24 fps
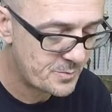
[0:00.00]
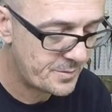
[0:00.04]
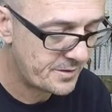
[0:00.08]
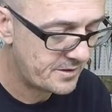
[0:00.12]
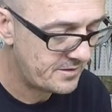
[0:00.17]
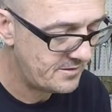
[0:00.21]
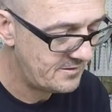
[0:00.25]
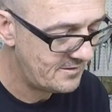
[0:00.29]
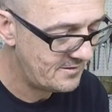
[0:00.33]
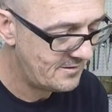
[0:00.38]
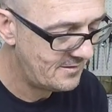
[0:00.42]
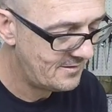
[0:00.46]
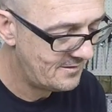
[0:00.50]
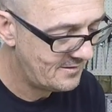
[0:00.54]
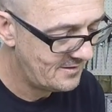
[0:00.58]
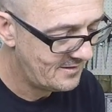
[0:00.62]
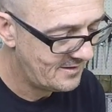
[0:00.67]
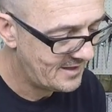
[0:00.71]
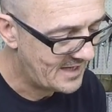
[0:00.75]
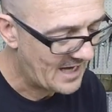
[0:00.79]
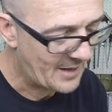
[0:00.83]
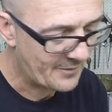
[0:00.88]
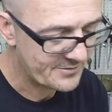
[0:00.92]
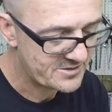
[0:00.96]
But
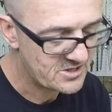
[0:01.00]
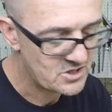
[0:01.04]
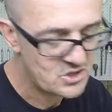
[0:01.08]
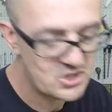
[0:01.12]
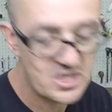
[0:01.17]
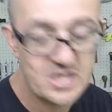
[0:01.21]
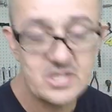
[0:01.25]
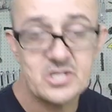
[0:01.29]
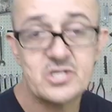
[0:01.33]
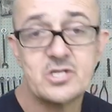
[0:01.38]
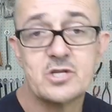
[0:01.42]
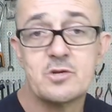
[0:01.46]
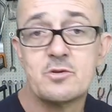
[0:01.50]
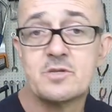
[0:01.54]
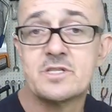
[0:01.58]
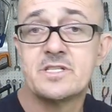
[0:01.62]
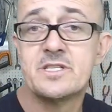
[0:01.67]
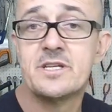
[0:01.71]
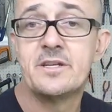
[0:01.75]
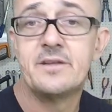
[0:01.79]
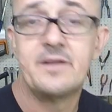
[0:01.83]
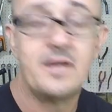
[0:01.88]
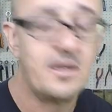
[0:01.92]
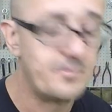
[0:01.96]
it's a gesture, isn't
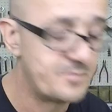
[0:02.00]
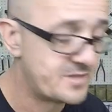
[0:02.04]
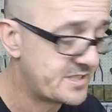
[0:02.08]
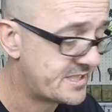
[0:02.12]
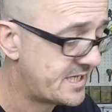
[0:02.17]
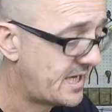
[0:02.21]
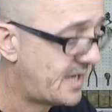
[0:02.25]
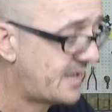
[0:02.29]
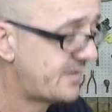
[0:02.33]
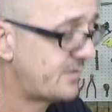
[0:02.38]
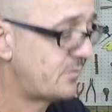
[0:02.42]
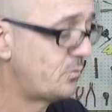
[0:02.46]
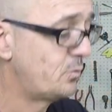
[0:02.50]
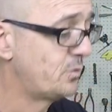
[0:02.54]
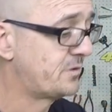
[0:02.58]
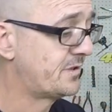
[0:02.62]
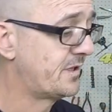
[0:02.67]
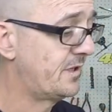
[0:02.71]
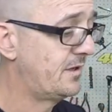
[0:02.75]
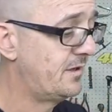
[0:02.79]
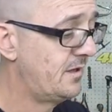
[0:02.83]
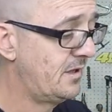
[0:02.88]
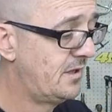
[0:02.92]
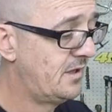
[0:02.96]
it? I'm starting with
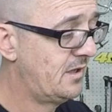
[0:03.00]
the